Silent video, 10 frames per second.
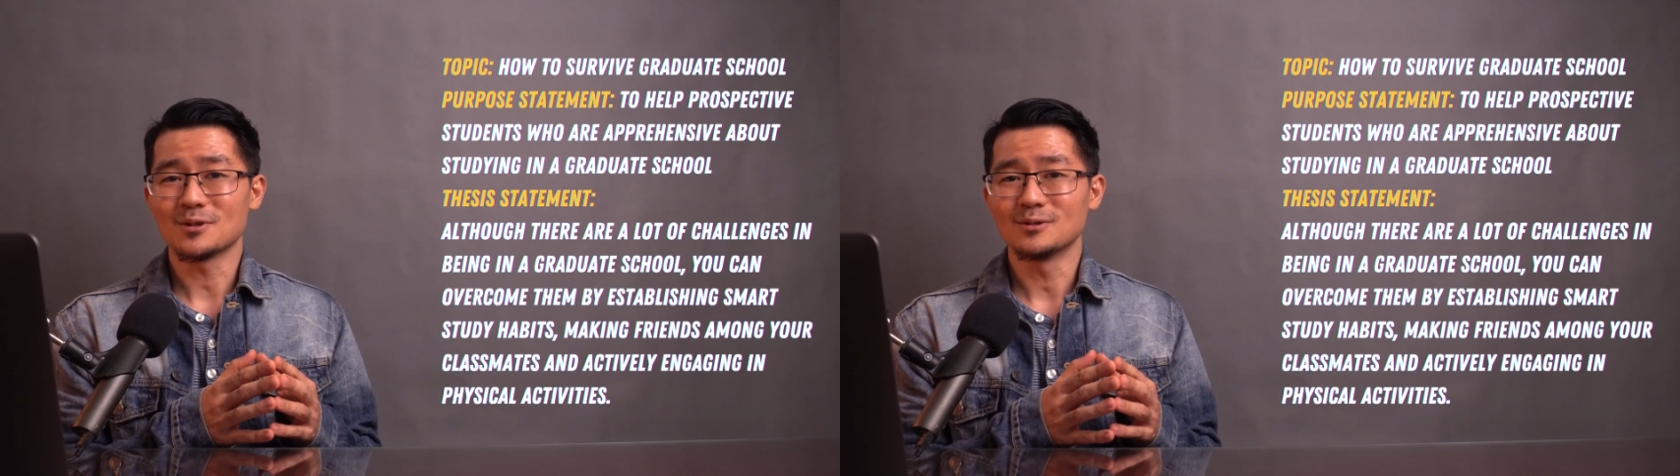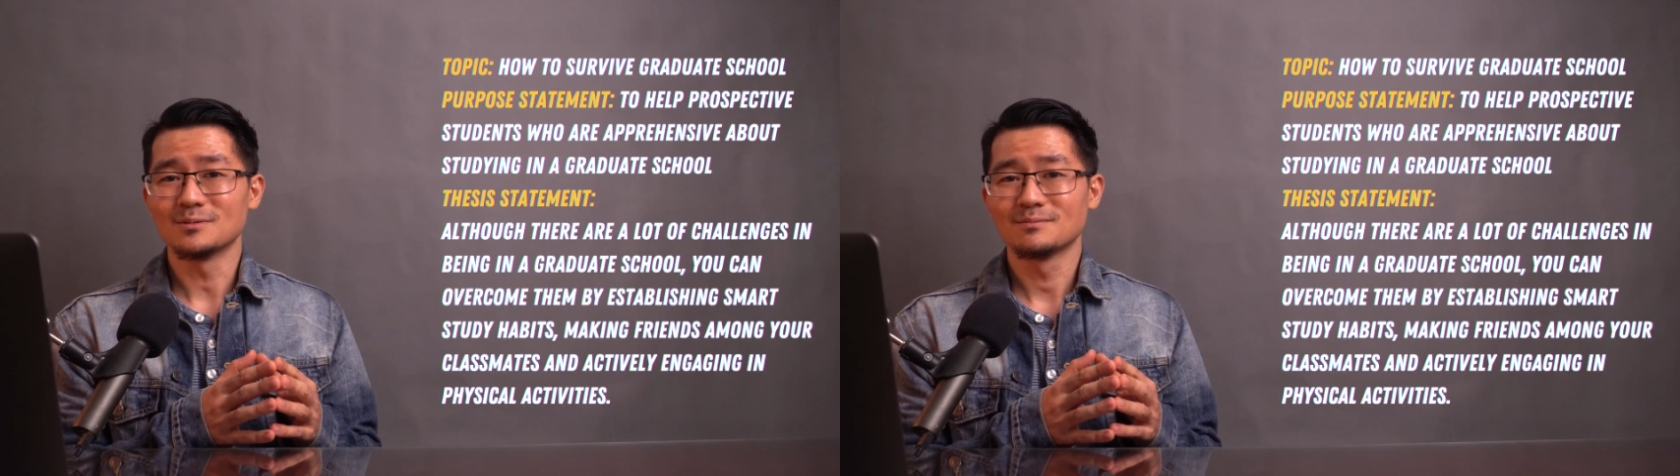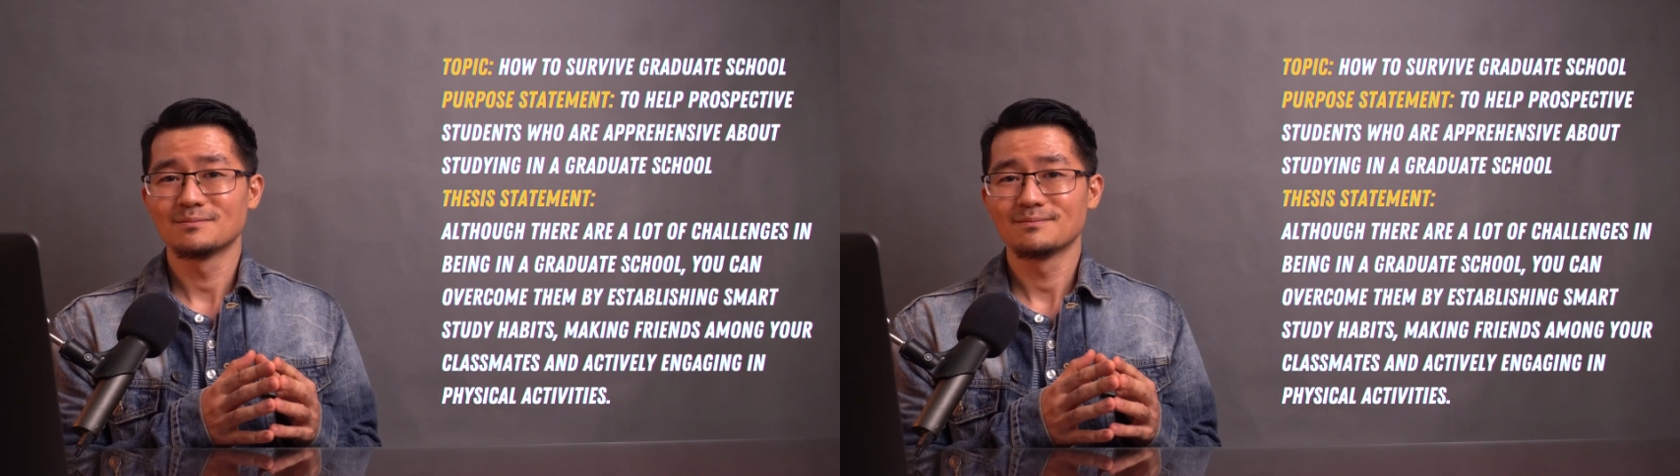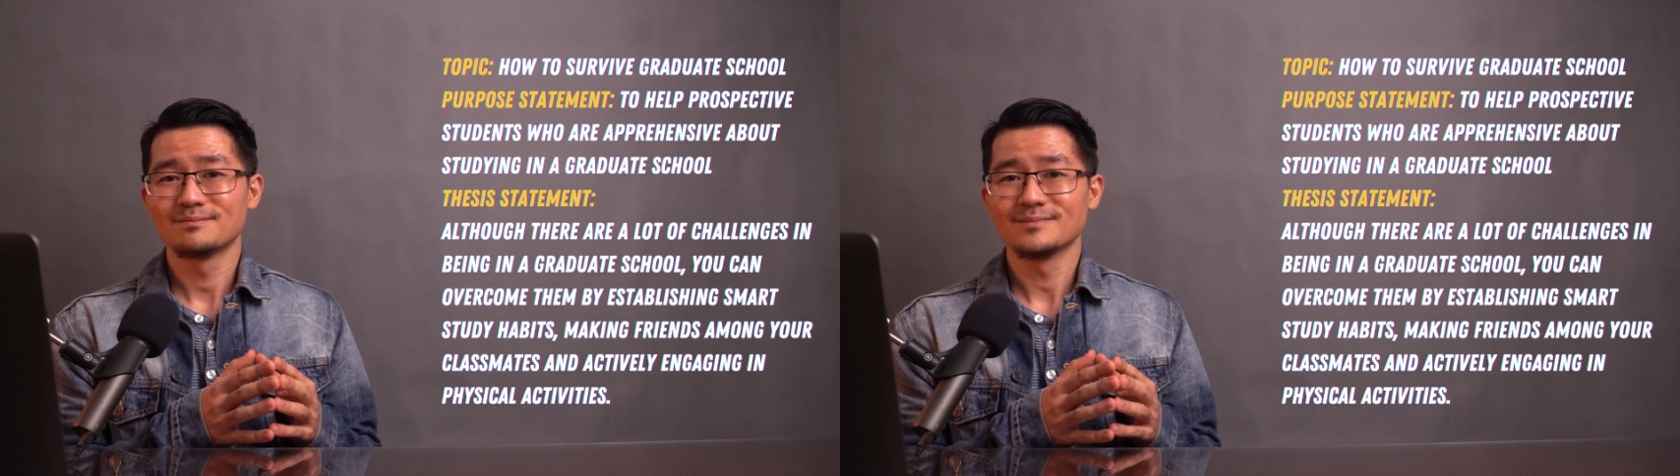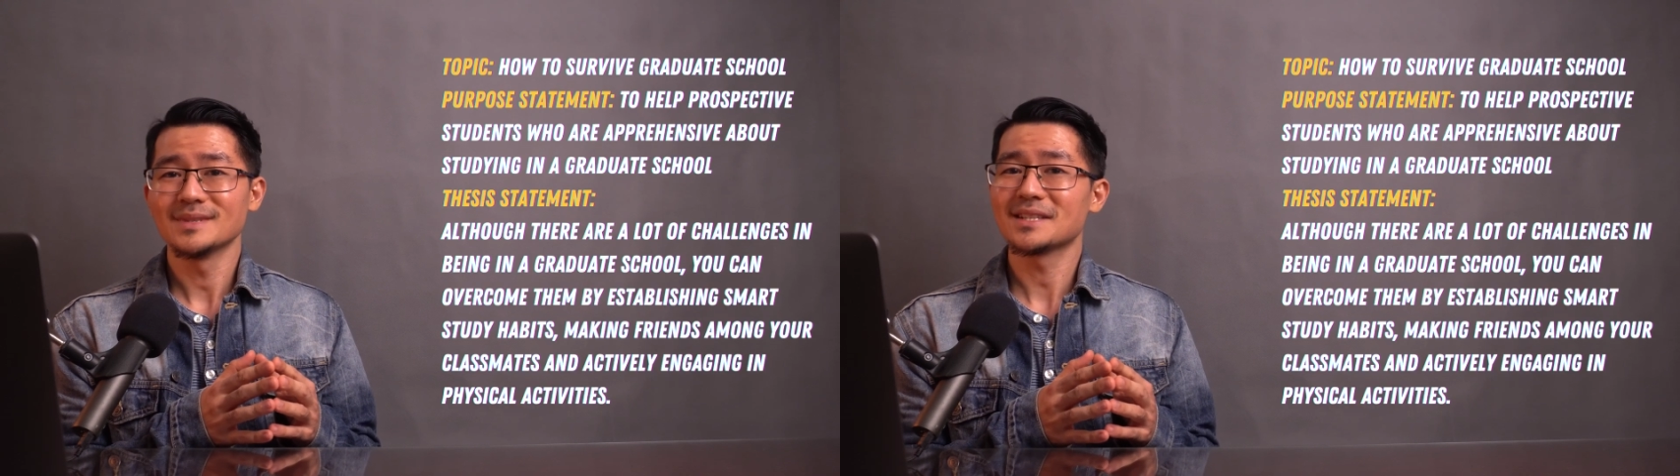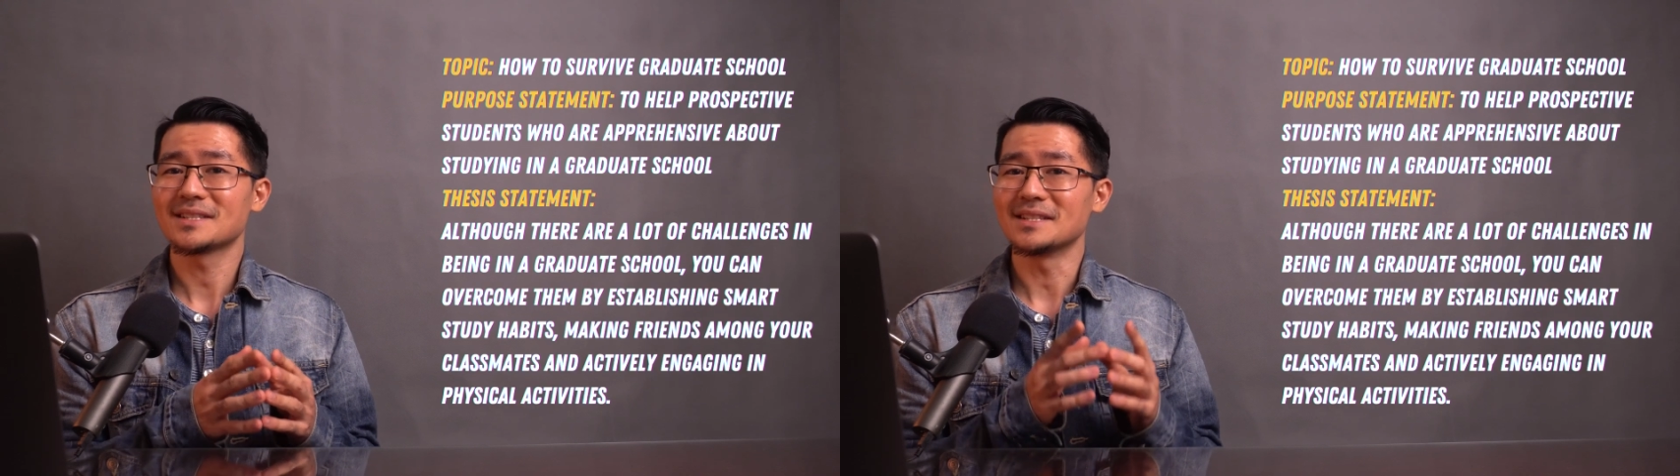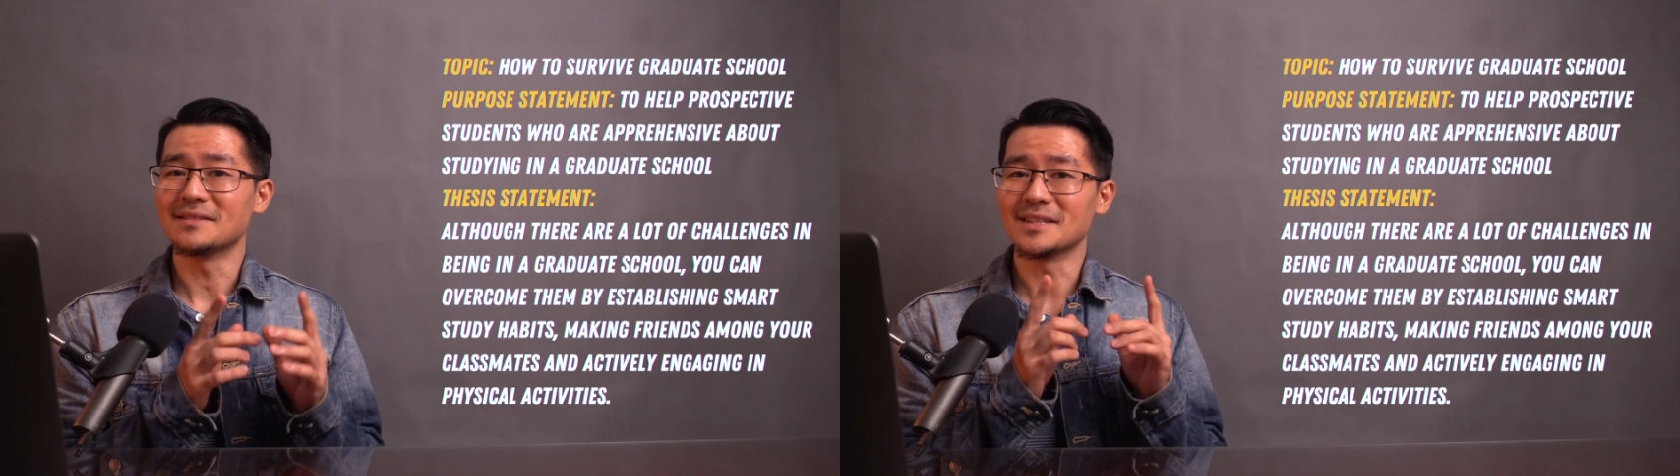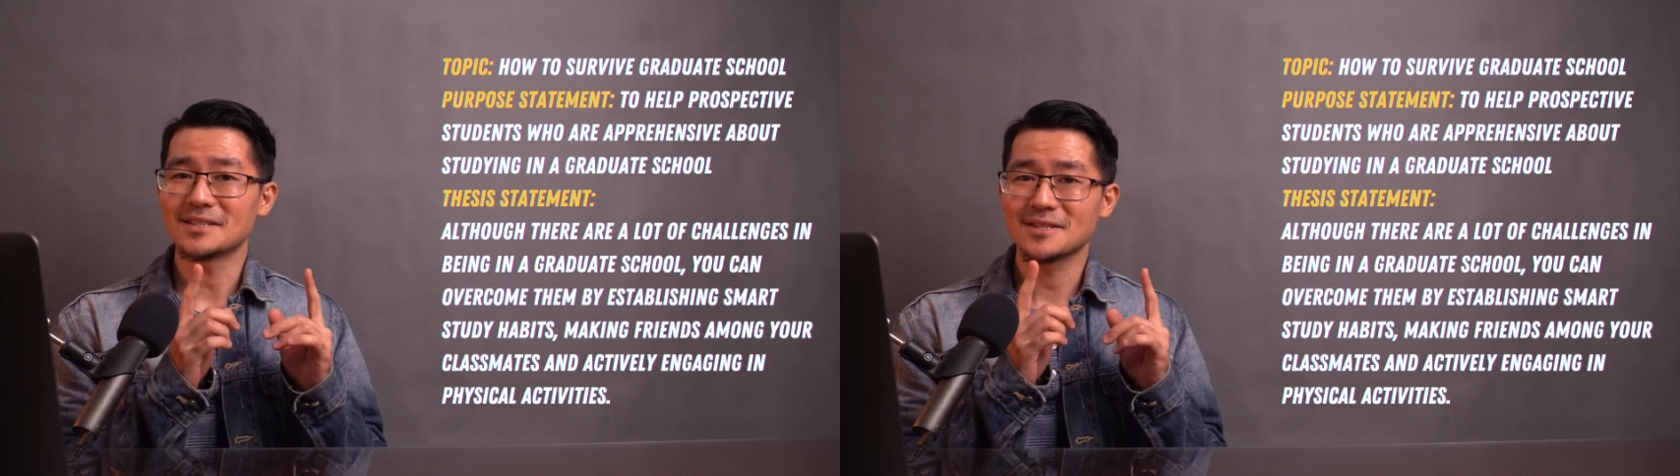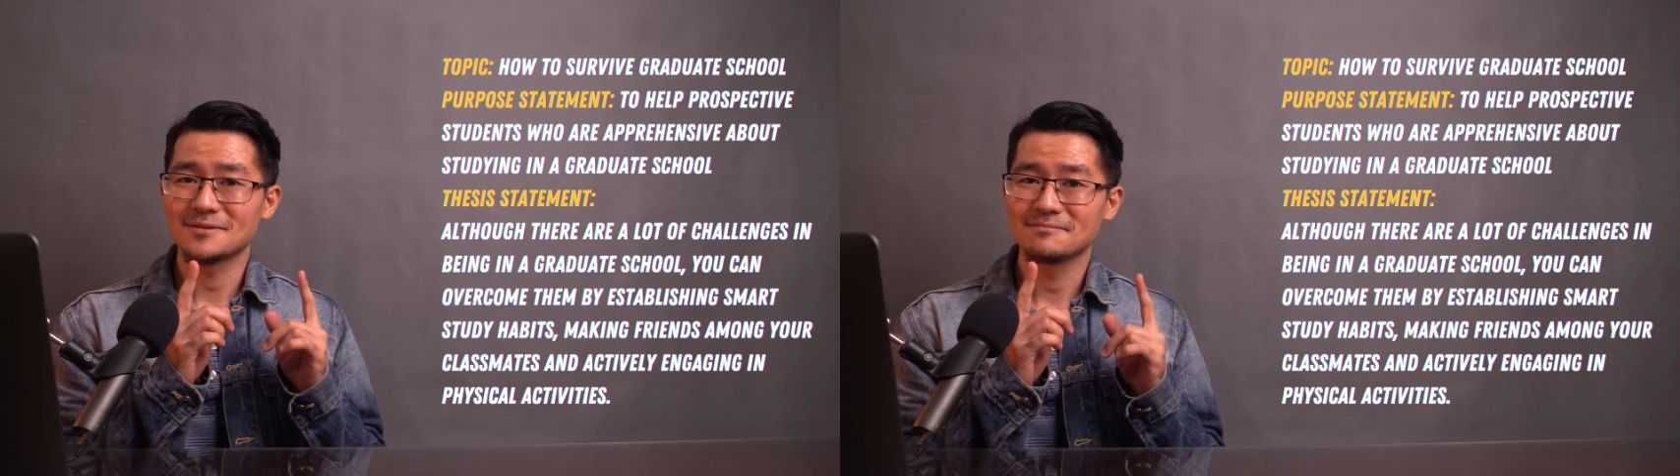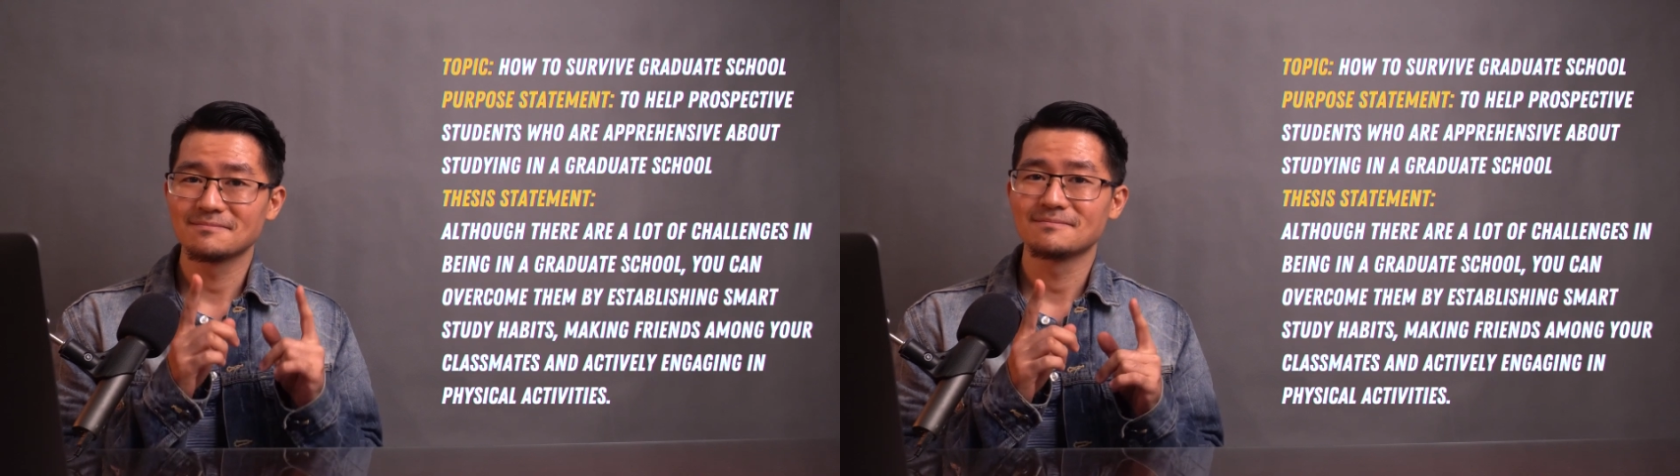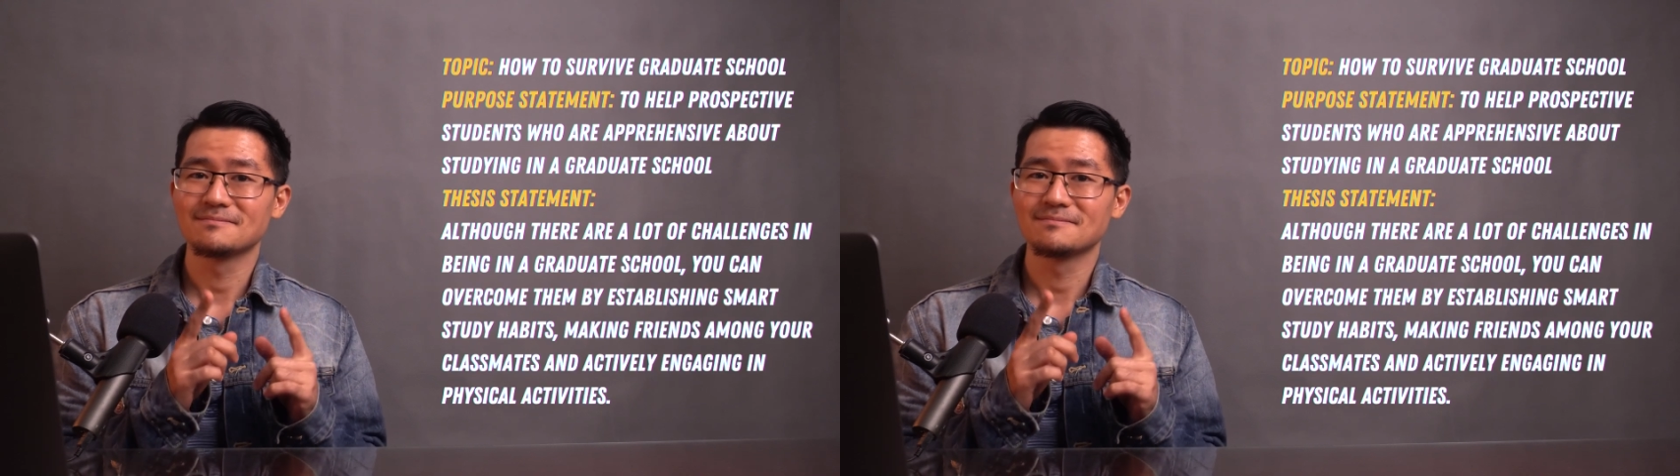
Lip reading: school. Let's see this.